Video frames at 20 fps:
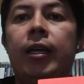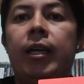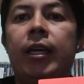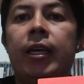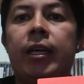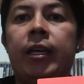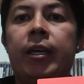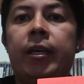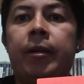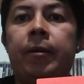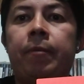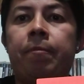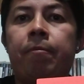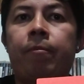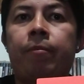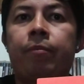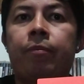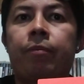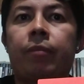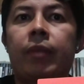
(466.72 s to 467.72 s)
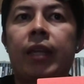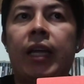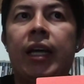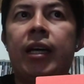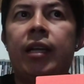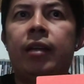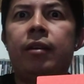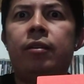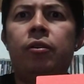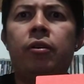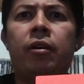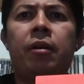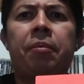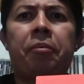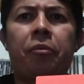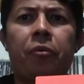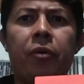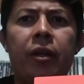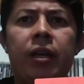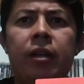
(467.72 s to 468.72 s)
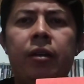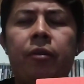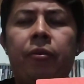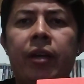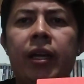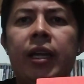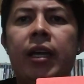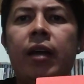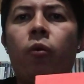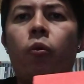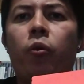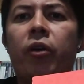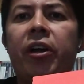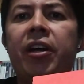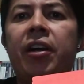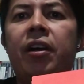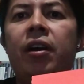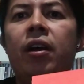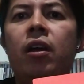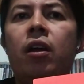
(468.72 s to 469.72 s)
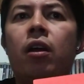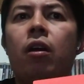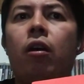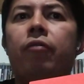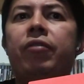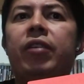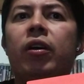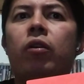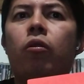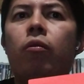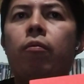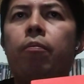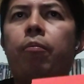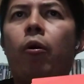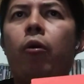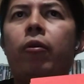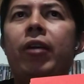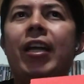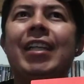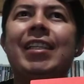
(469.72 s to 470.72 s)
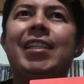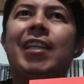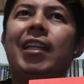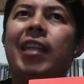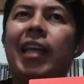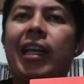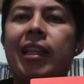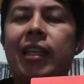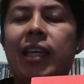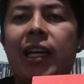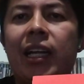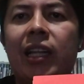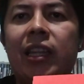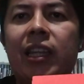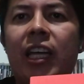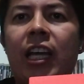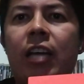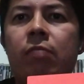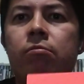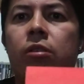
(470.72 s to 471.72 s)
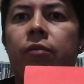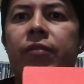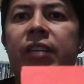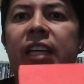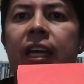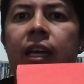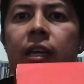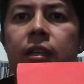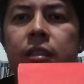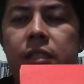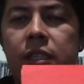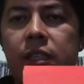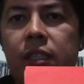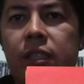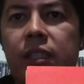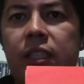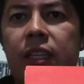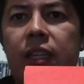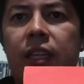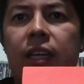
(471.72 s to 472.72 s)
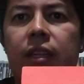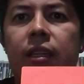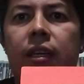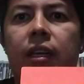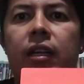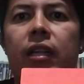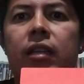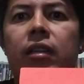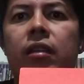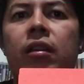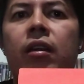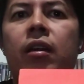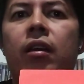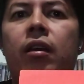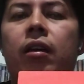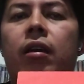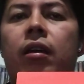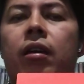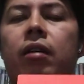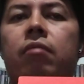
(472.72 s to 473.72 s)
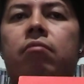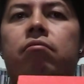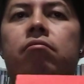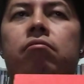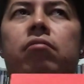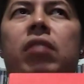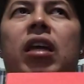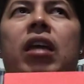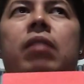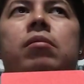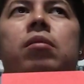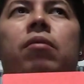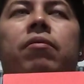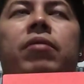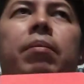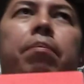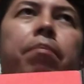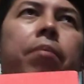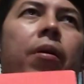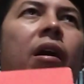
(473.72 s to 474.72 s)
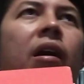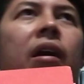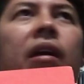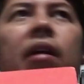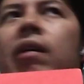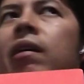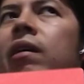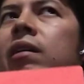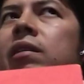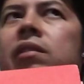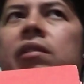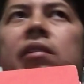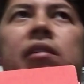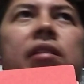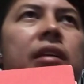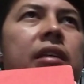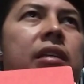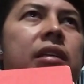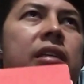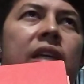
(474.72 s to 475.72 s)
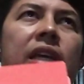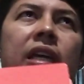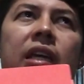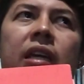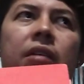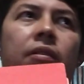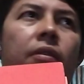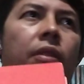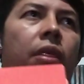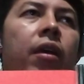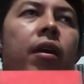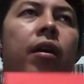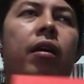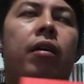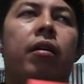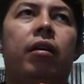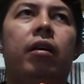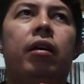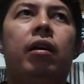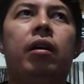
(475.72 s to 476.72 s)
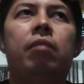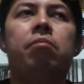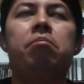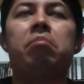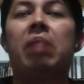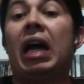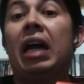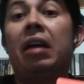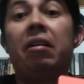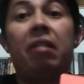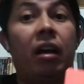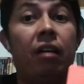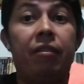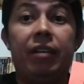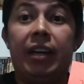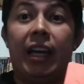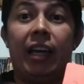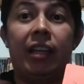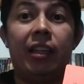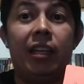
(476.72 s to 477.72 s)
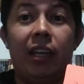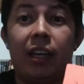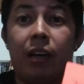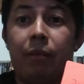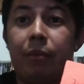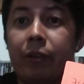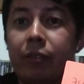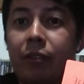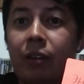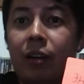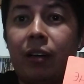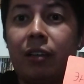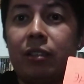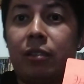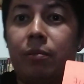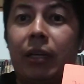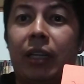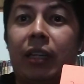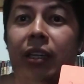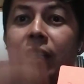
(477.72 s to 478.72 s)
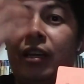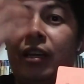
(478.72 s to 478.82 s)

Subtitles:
and you are really aware of the components, the technical names of the engines, the technical names of the parts. Let's say, I don't have any idea about cars, but